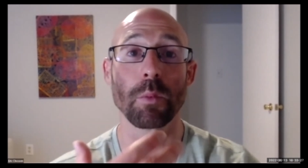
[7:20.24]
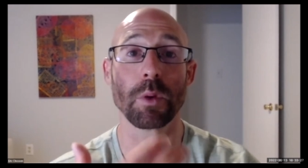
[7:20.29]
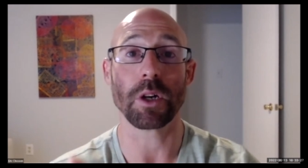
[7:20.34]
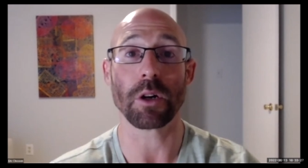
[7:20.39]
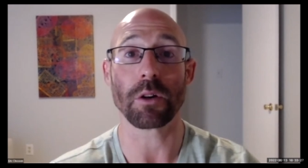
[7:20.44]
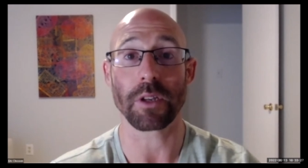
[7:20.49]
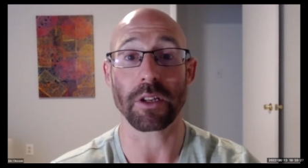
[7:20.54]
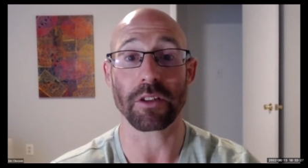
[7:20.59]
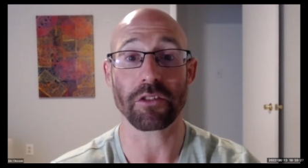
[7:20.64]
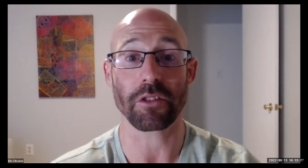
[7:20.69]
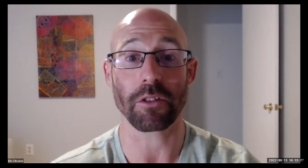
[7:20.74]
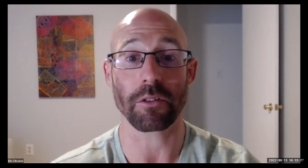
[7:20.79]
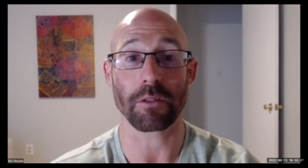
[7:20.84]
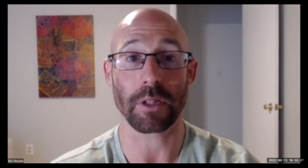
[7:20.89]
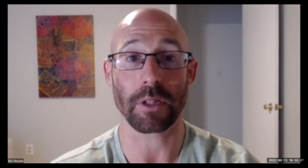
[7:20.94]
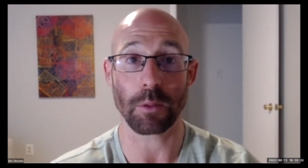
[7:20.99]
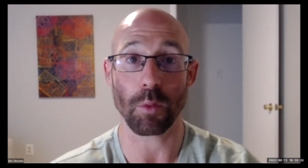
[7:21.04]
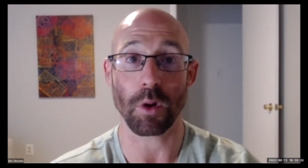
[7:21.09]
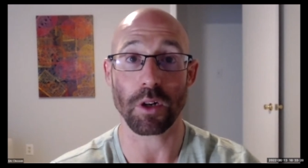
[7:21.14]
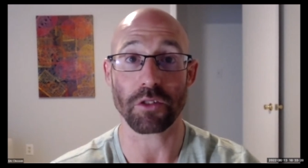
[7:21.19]
We don't
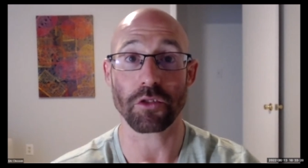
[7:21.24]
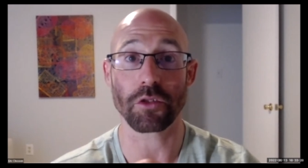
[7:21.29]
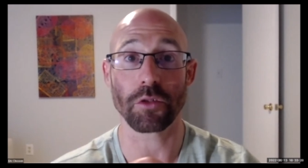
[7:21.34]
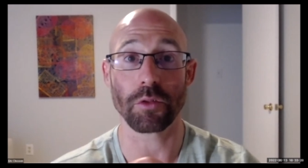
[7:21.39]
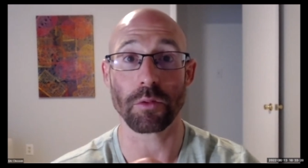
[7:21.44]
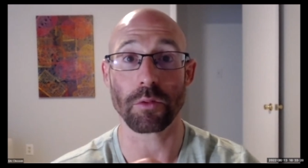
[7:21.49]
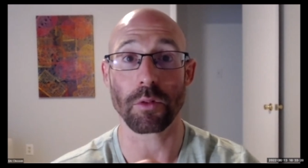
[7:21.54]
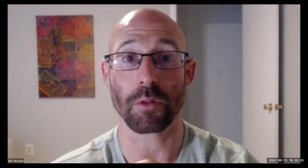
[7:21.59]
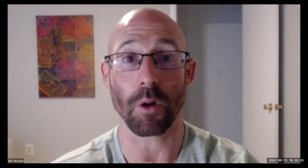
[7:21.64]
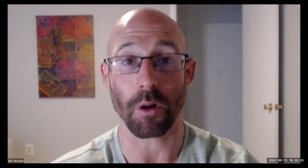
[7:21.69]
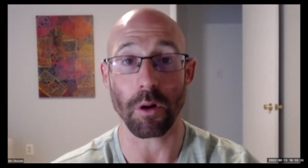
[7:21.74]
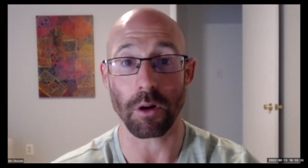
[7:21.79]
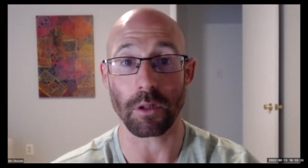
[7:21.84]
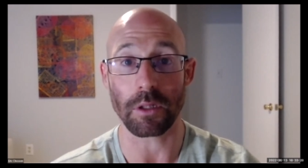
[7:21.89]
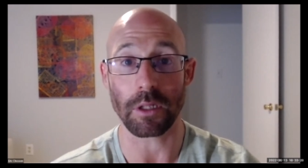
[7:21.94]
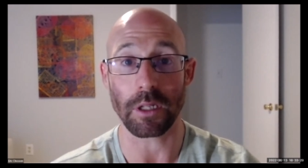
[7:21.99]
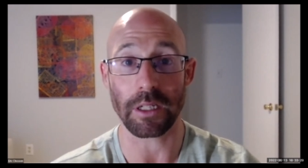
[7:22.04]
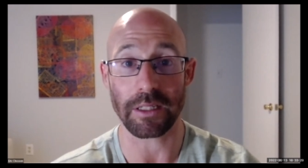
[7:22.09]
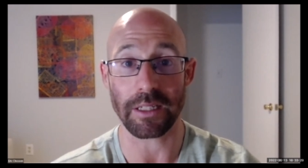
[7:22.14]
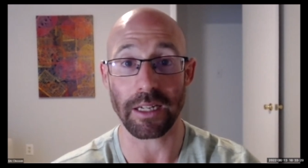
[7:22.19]
necessarily want to
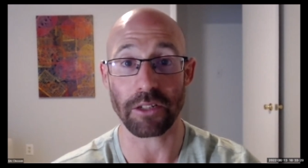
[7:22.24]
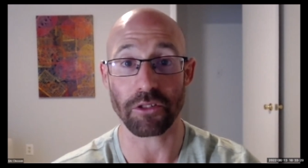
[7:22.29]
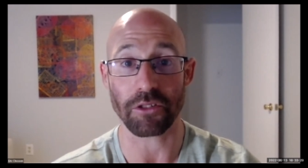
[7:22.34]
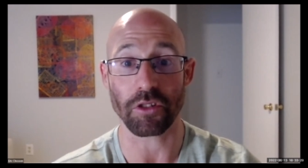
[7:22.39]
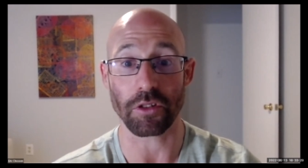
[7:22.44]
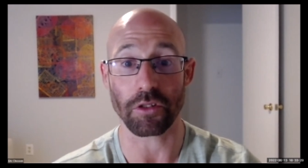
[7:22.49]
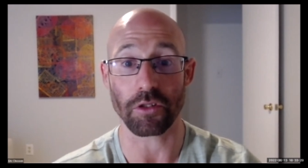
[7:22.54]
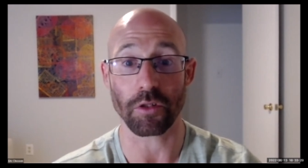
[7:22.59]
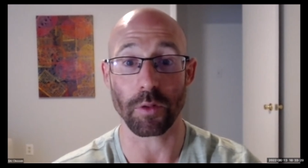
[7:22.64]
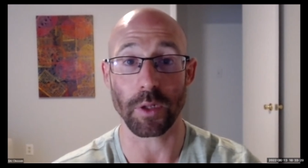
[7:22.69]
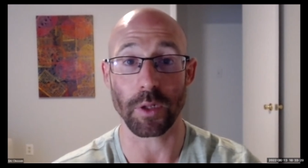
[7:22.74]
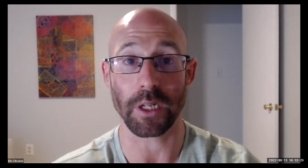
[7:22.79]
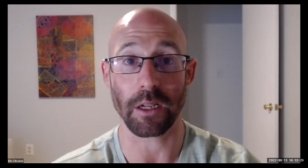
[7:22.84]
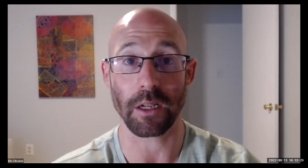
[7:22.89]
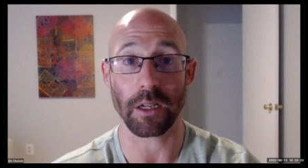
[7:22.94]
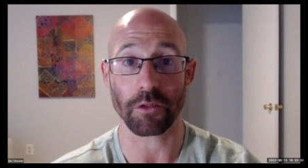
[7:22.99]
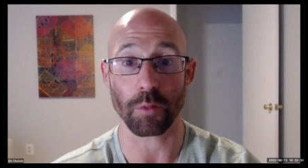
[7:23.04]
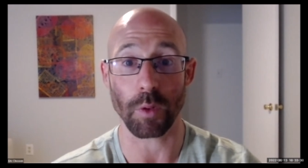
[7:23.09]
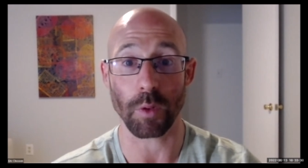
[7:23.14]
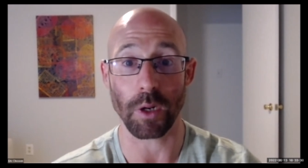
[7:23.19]
call attention to it
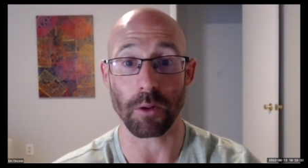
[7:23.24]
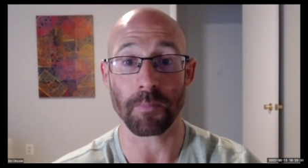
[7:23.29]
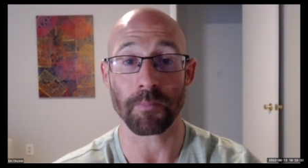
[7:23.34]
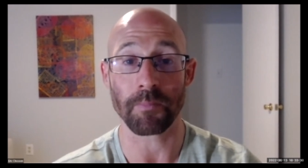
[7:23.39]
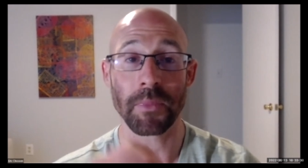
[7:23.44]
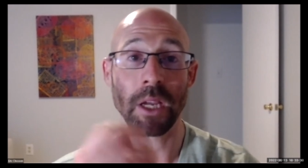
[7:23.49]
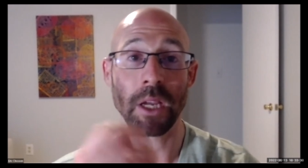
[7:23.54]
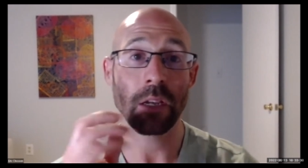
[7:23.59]
as well.